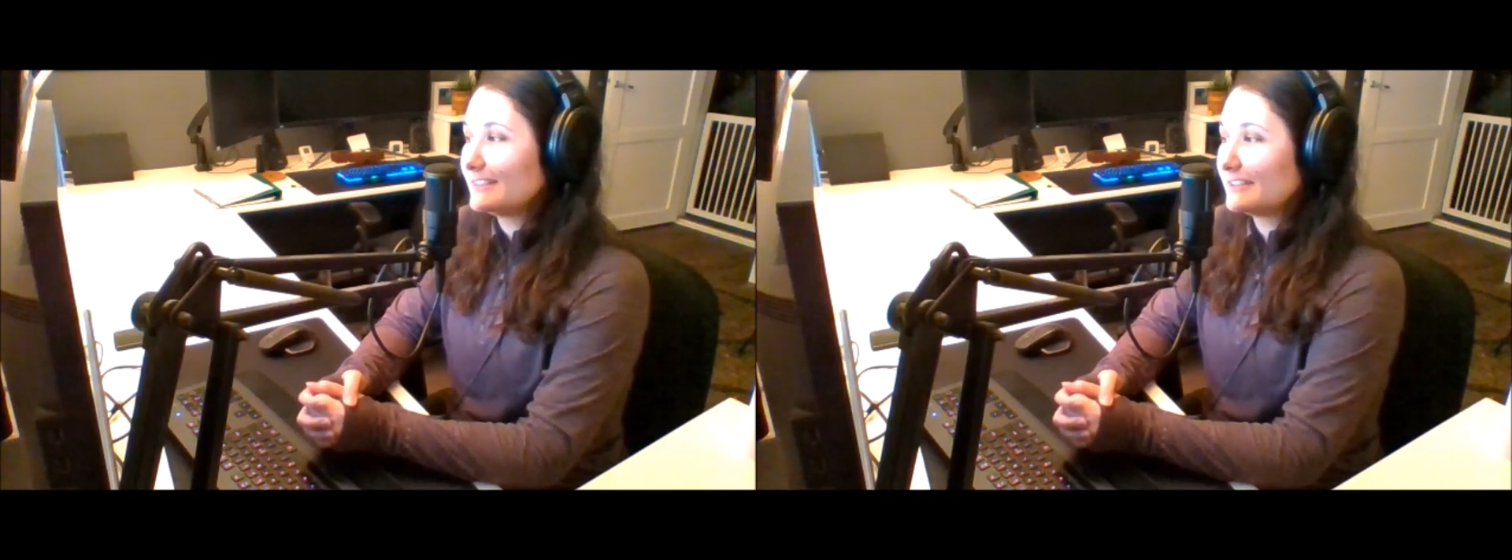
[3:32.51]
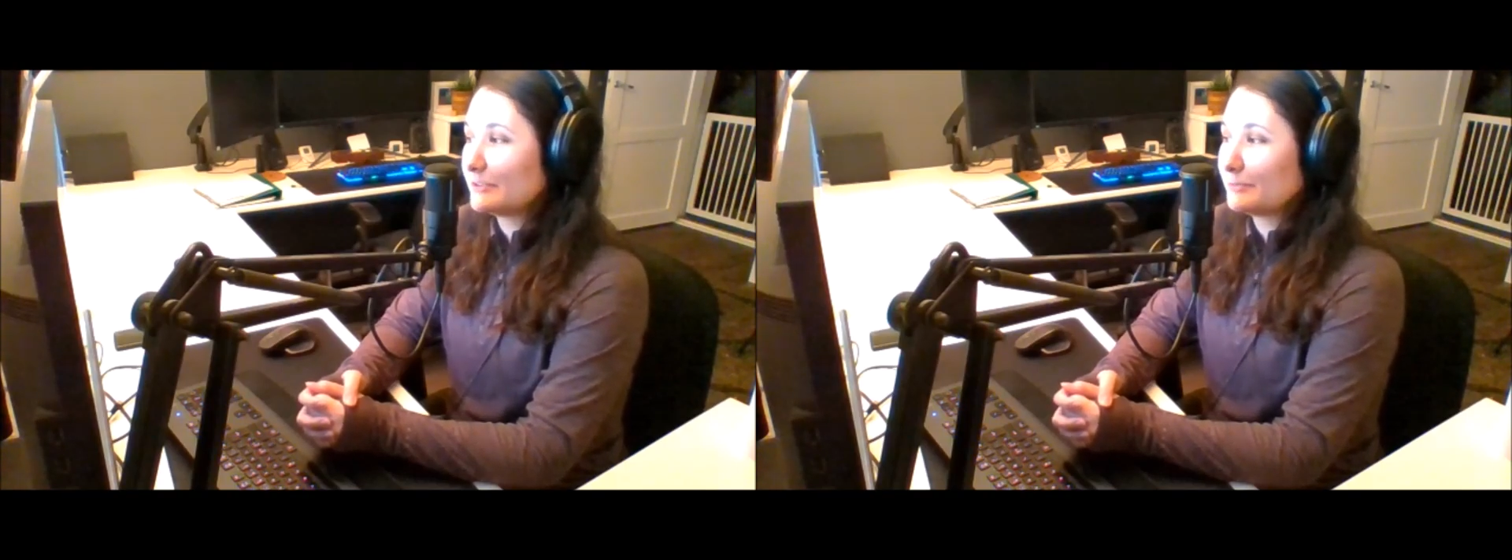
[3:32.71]

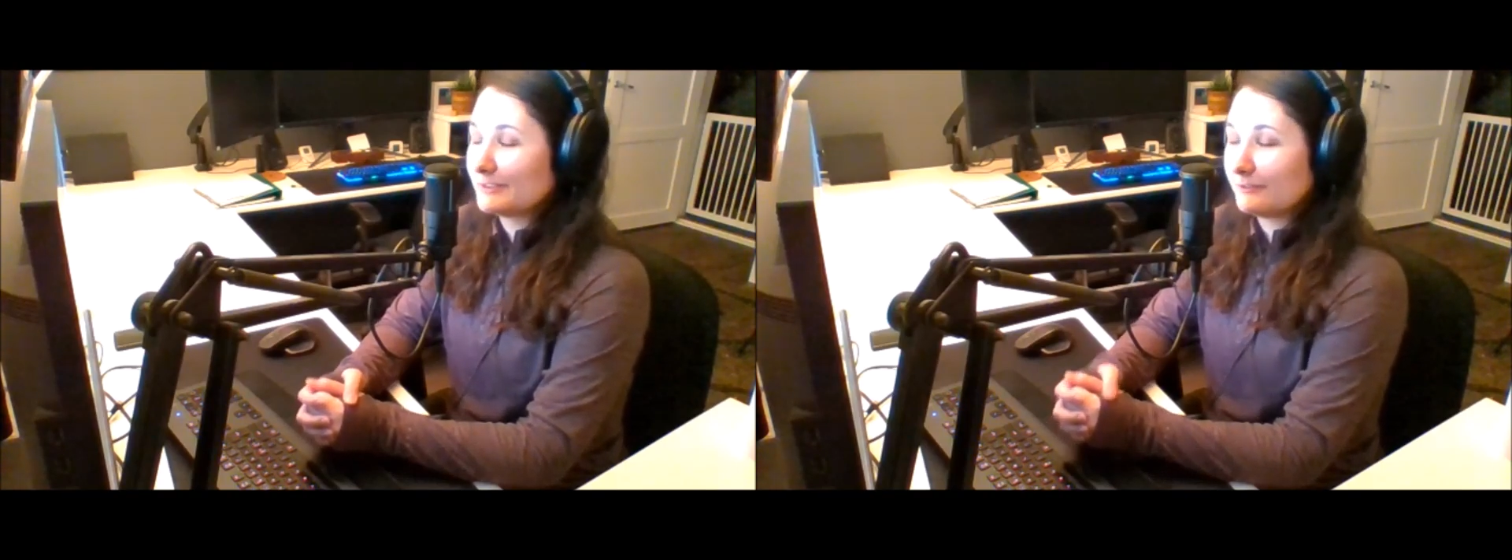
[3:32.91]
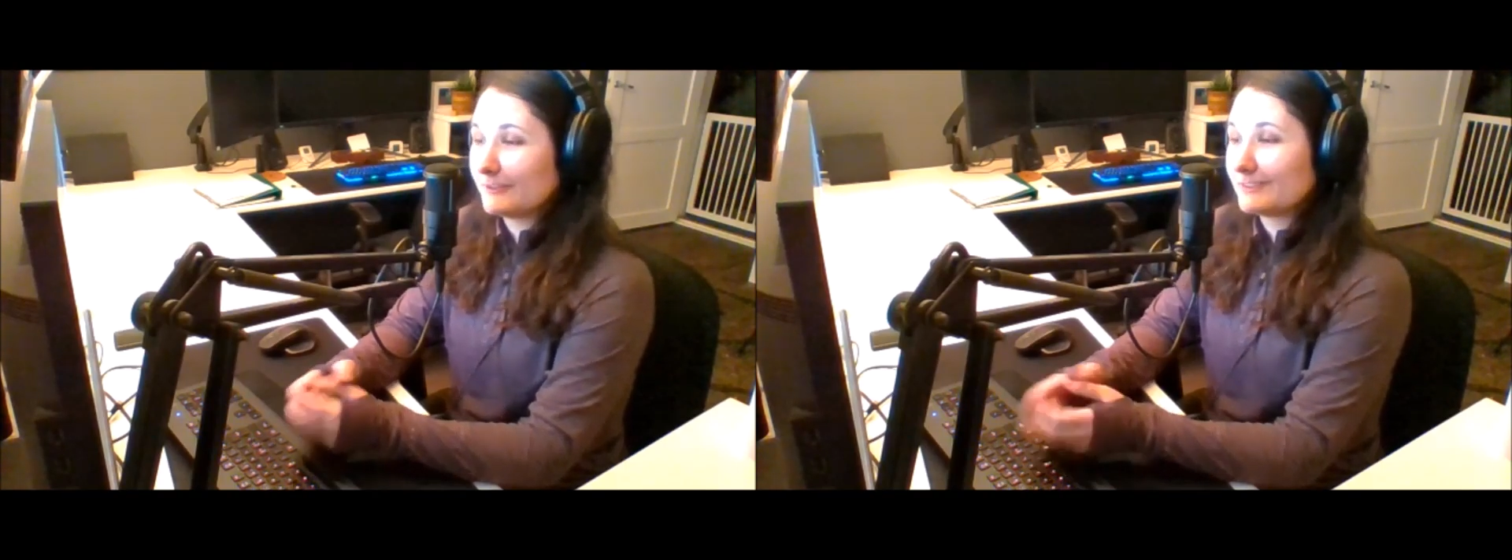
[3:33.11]
in
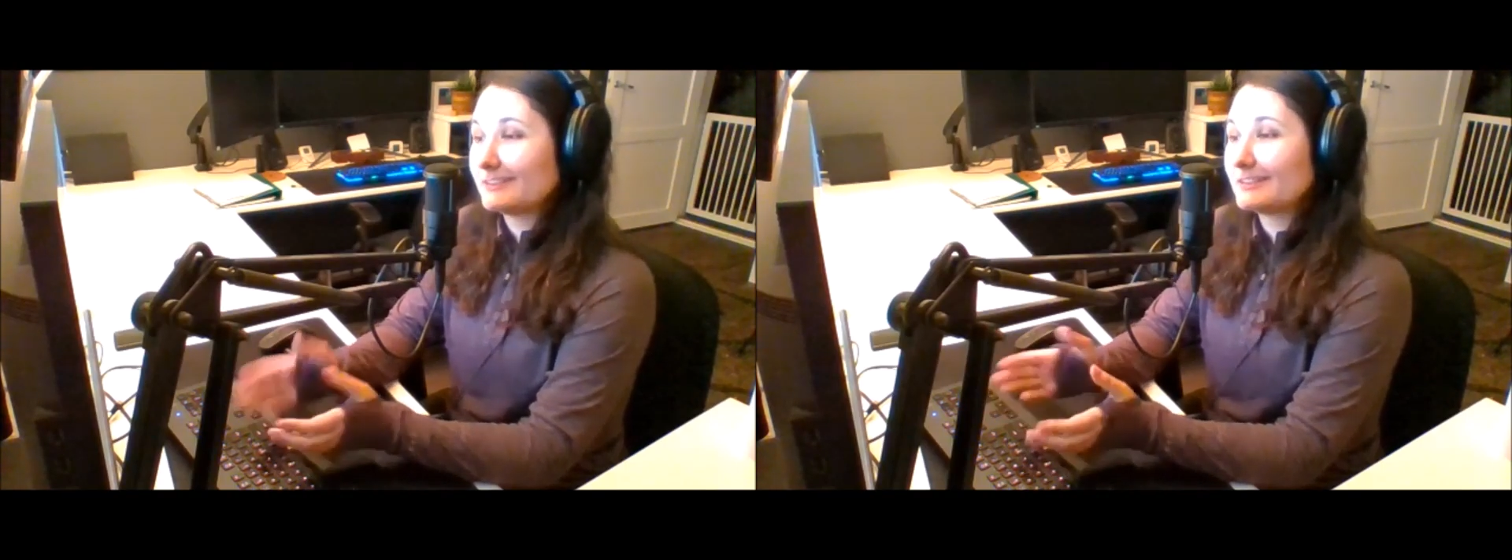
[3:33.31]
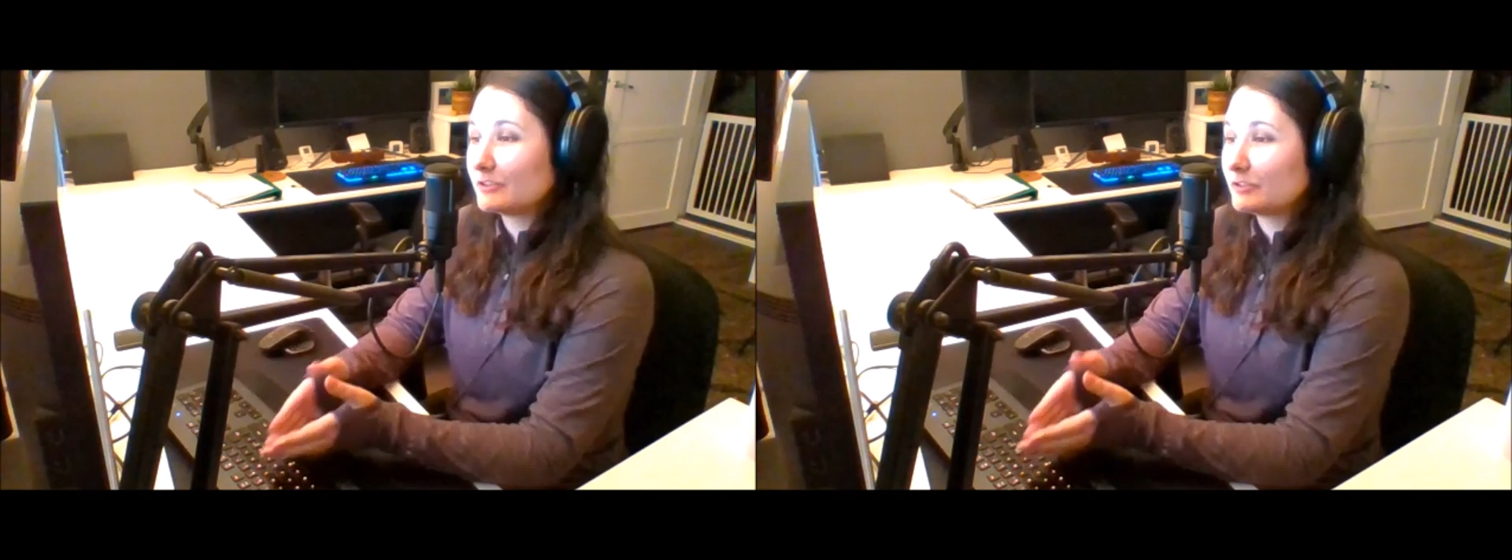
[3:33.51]

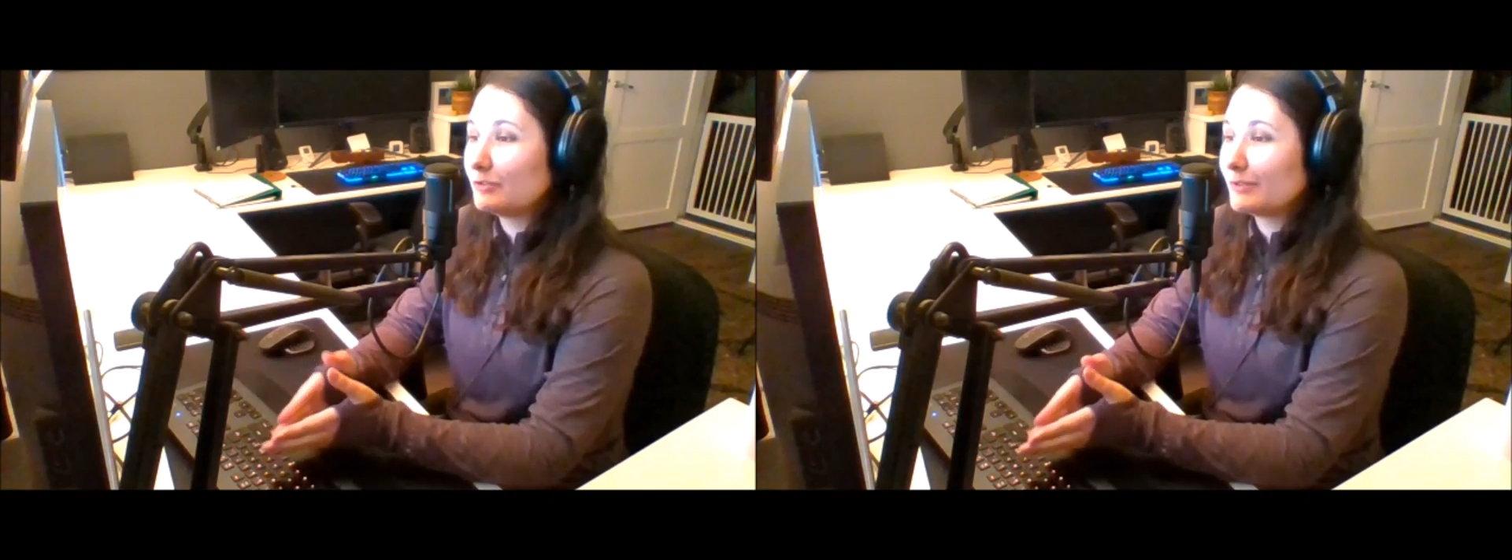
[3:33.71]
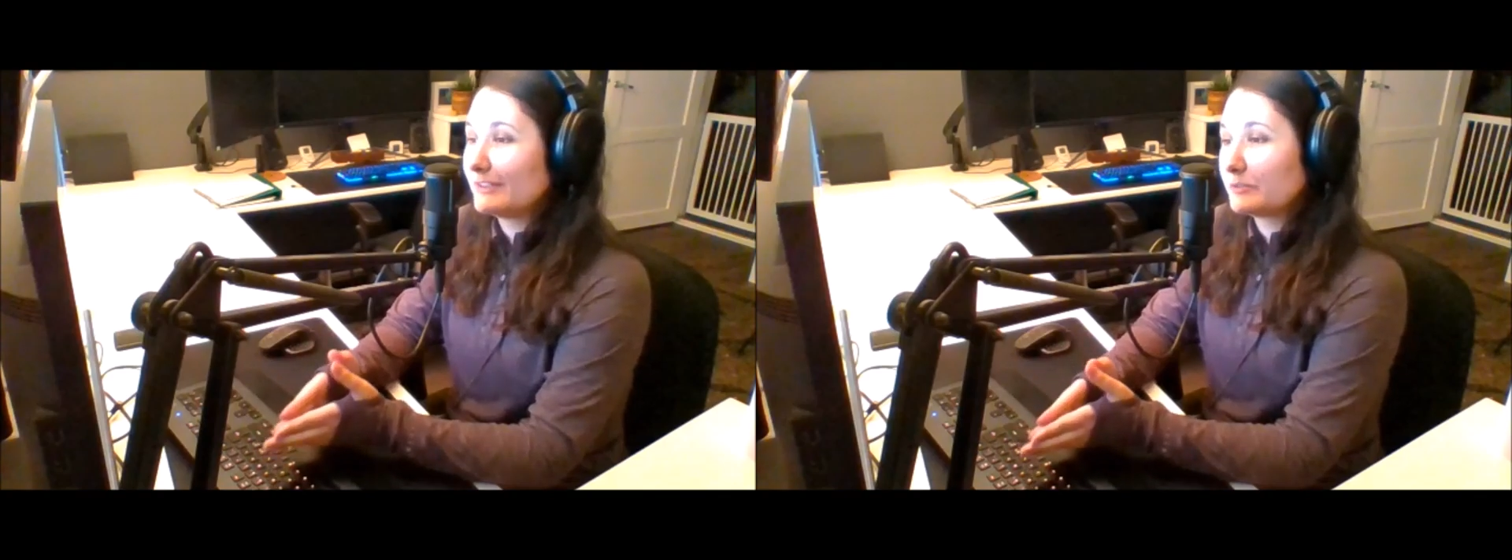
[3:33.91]
specificity
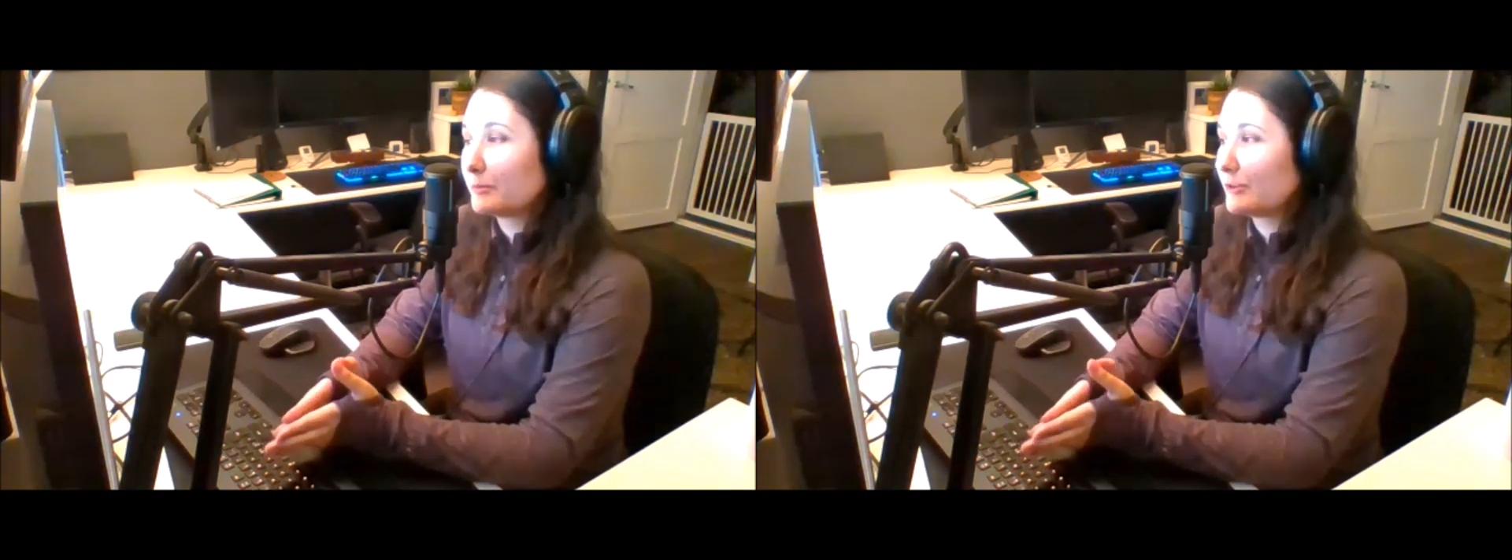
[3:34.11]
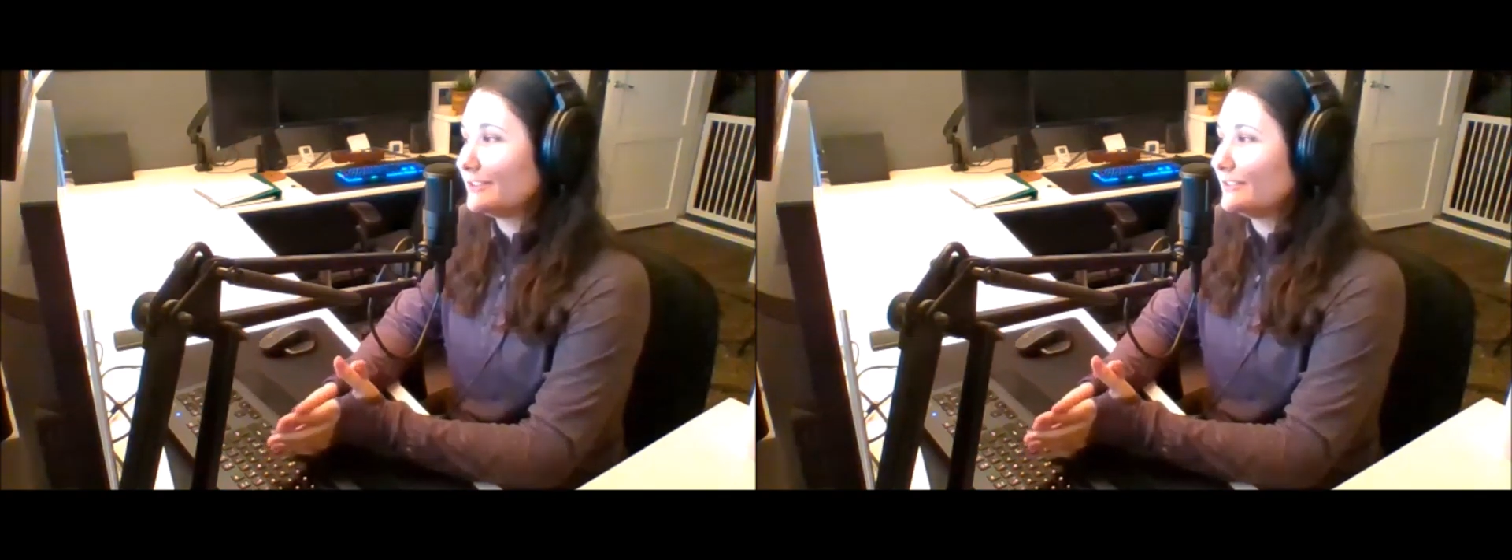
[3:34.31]
to
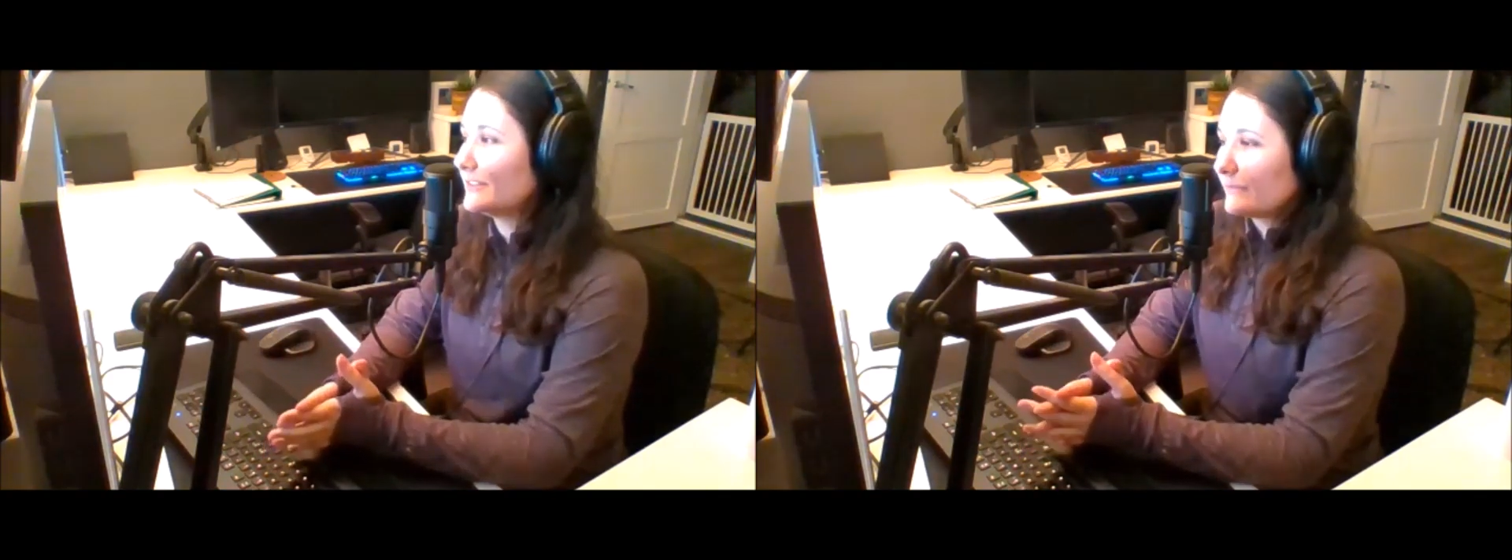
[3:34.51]
esports.